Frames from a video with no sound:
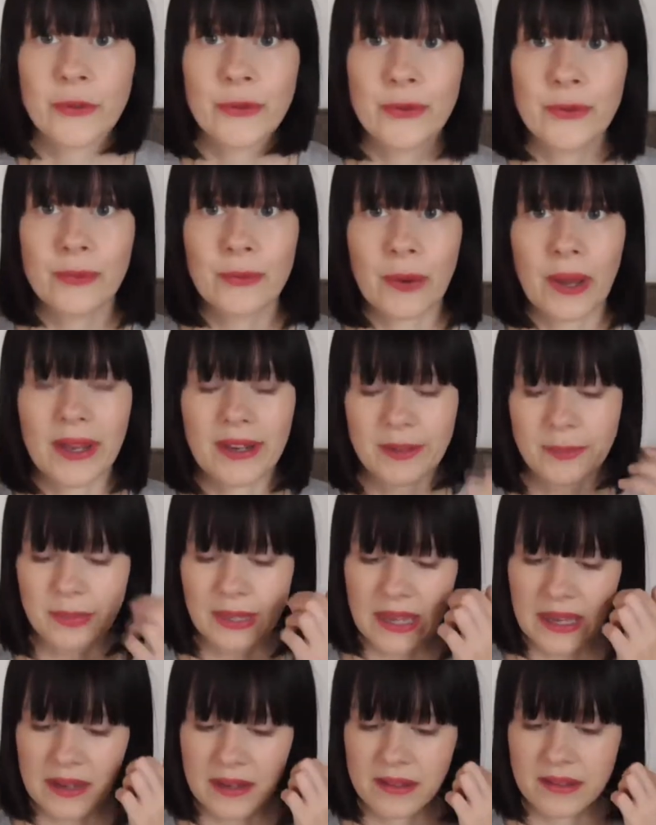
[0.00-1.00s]
two random
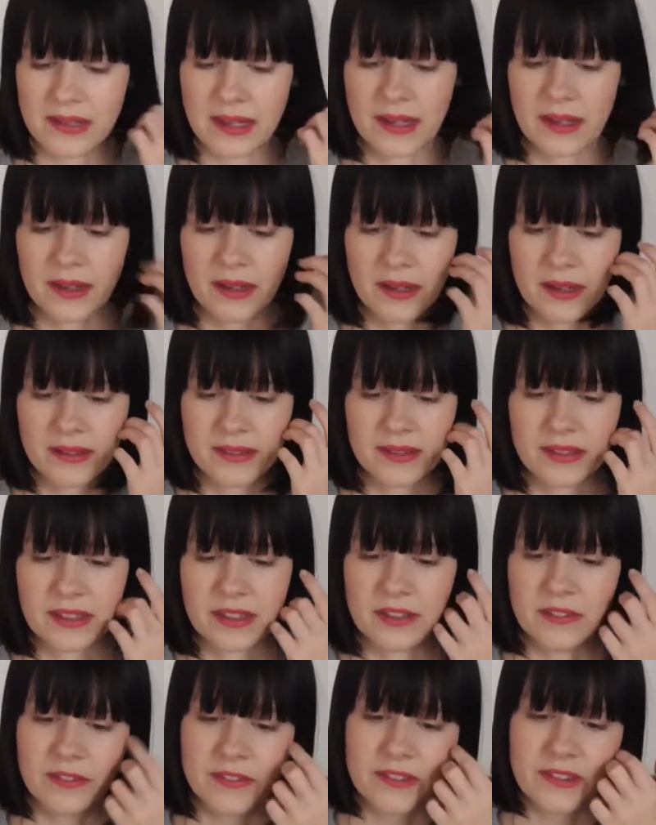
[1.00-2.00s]
candles I got as
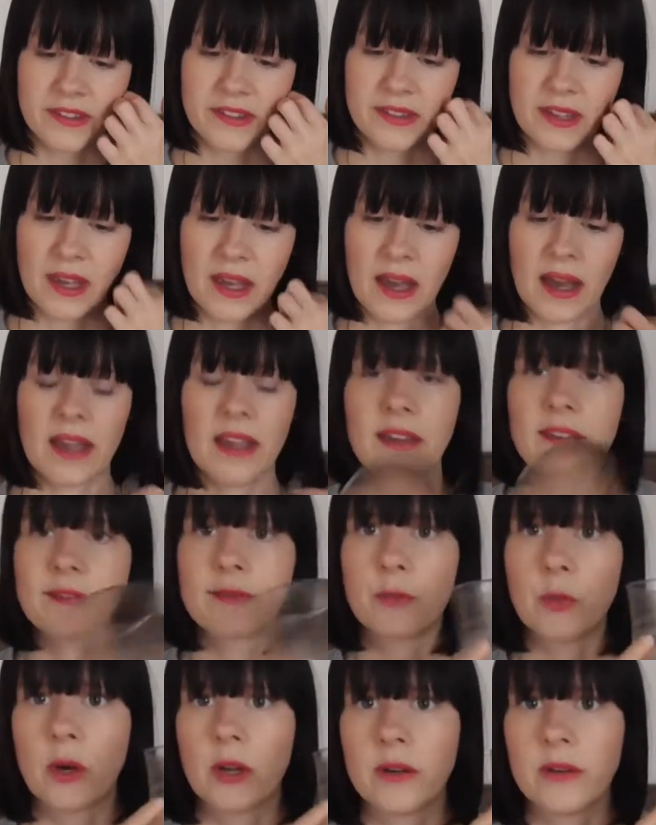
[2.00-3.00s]
gifts. I have
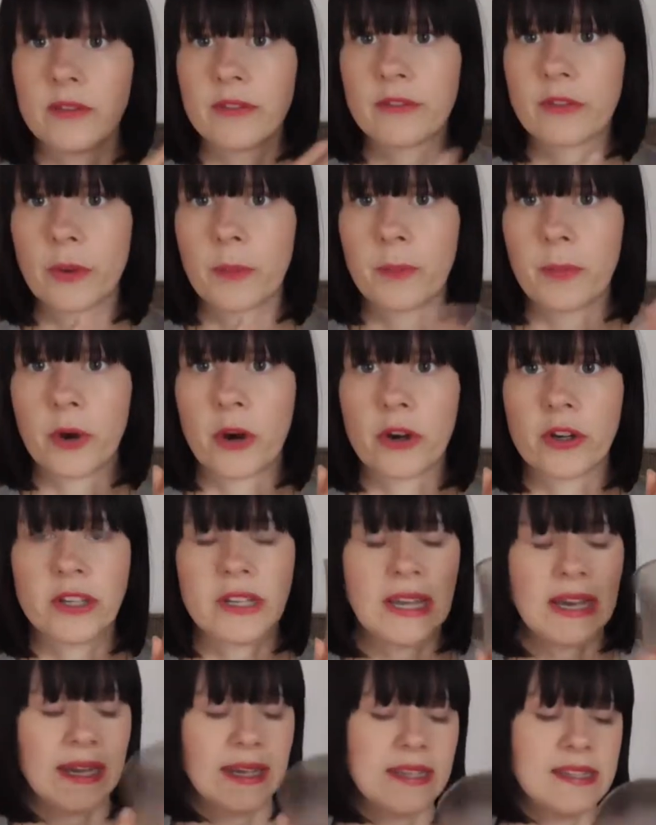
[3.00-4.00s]
one from Party
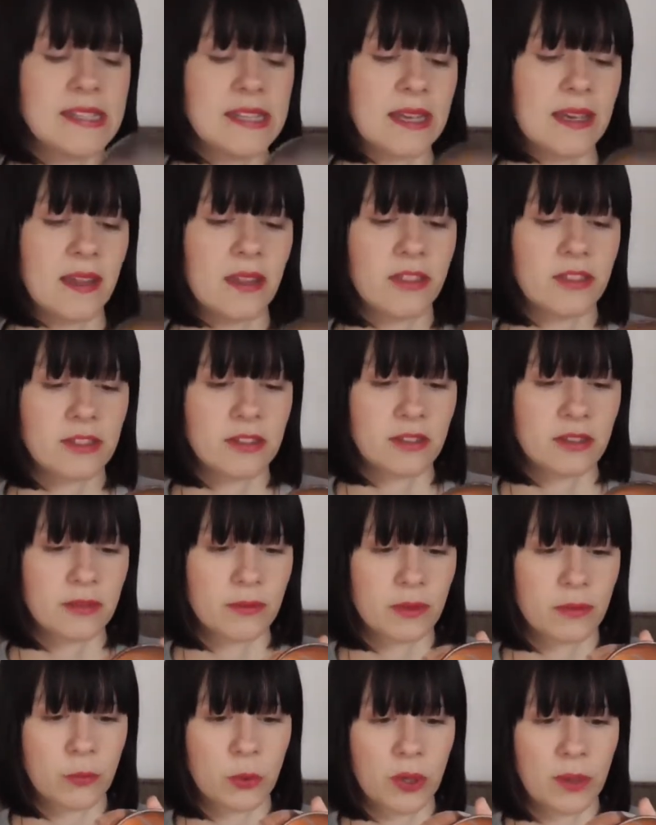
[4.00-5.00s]
Light. This is
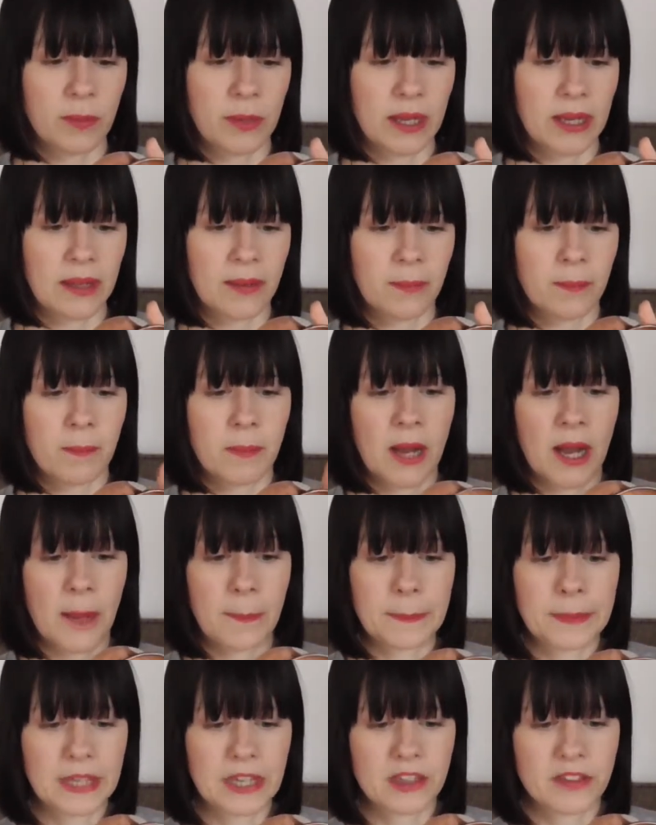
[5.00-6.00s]
one my
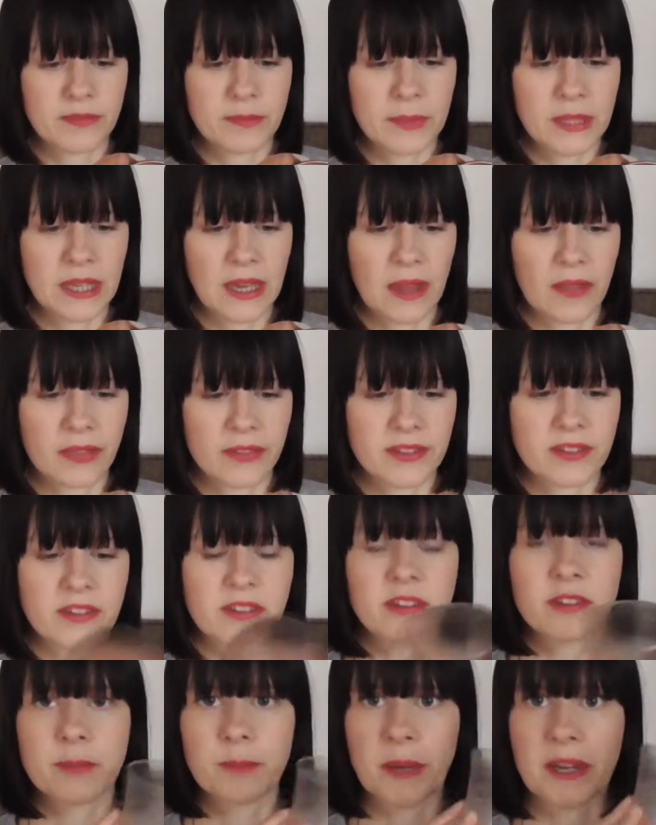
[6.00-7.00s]
mom gave me, and this
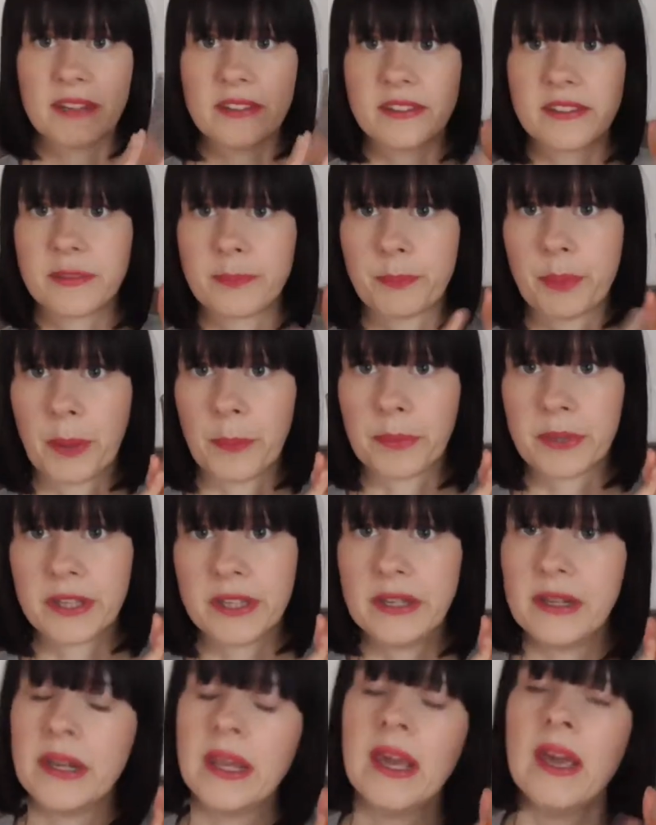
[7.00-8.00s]
is spiced
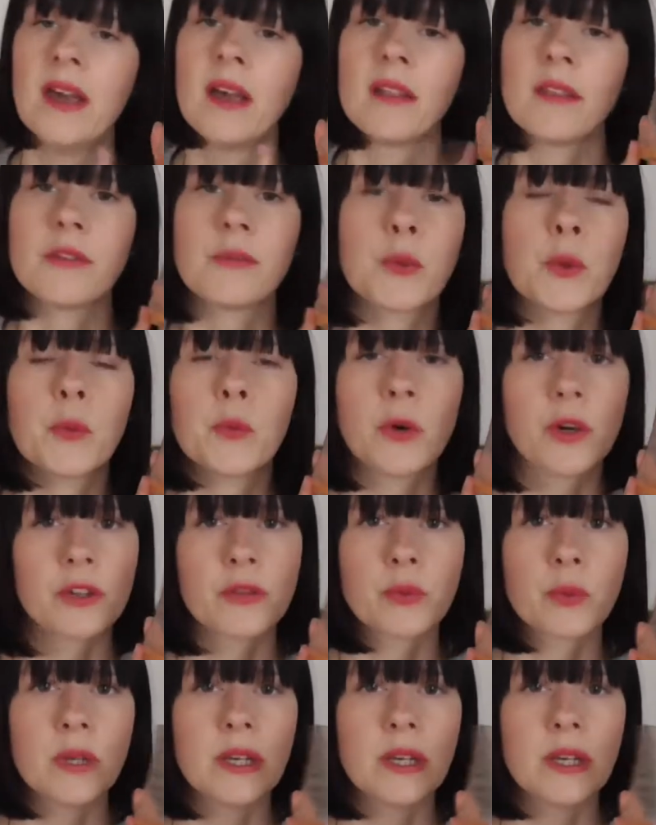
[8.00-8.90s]
pumpkin. This one was